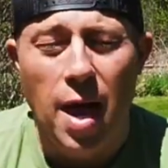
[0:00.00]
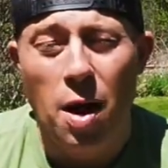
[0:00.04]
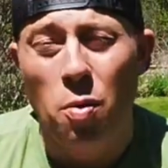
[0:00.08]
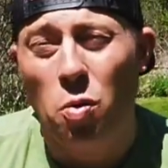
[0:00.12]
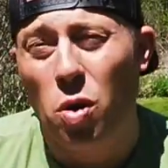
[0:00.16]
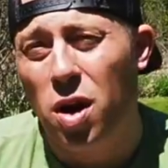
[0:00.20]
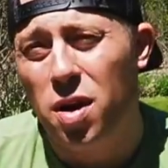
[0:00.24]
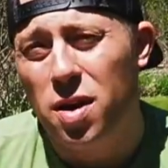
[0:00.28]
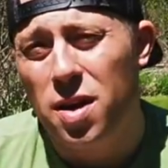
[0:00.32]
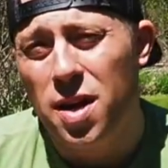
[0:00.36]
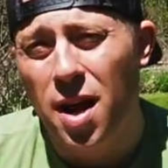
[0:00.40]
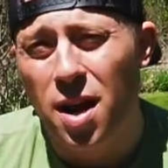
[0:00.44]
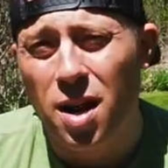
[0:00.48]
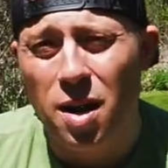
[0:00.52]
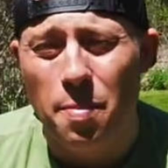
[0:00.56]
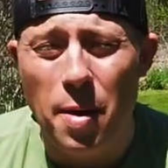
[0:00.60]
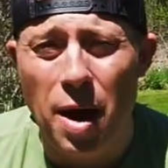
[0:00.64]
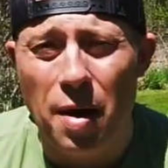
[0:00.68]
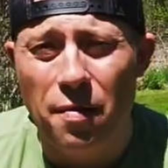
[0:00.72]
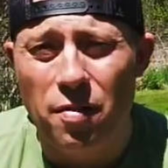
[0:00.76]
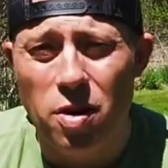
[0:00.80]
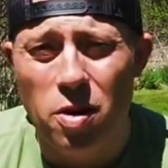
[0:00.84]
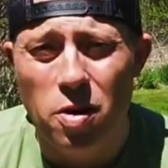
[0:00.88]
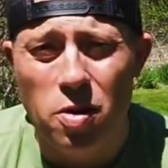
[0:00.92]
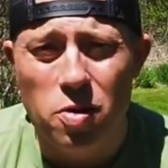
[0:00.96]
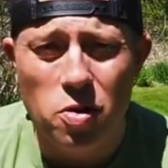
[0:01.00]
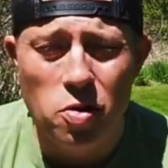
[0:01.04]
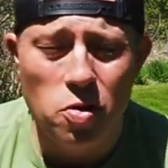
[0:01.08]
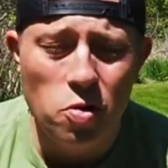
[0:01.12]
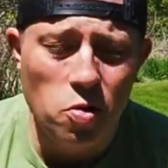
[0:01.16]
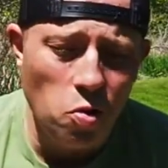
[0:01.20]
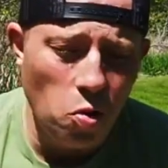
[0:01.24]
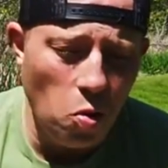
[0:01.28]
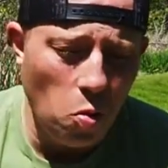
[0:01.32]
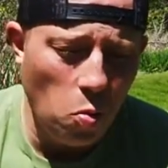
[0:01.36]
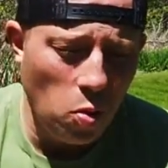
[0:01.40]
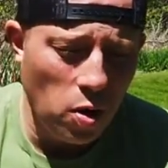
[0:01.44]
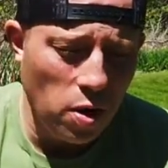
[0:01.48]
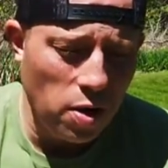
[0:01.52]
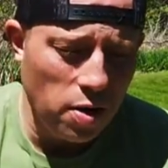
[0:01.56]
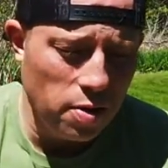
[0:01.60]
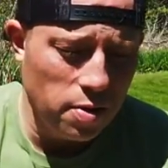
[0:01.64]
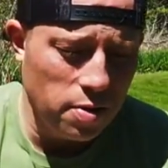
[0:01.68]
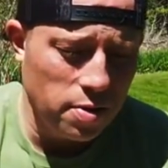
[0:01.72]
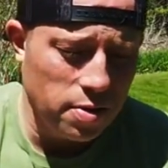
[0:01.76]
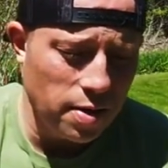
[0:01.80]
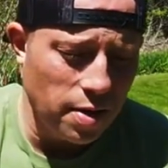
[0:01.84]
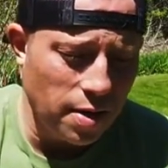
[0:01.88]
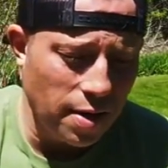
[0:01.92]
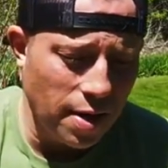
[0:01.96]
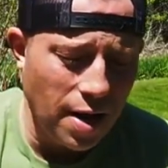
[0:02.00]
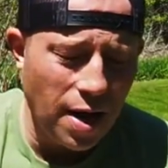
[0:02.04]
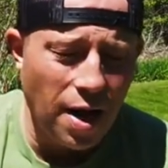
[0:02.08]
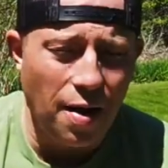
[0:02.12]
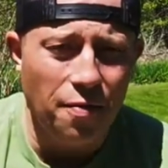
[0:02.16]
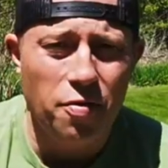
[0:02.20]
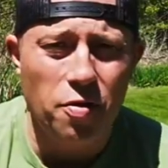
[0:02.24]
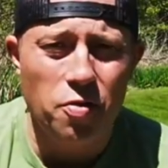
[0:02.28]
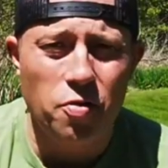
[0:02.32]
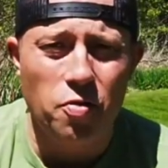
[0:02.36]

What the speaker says: And what he ended up having to do was get off the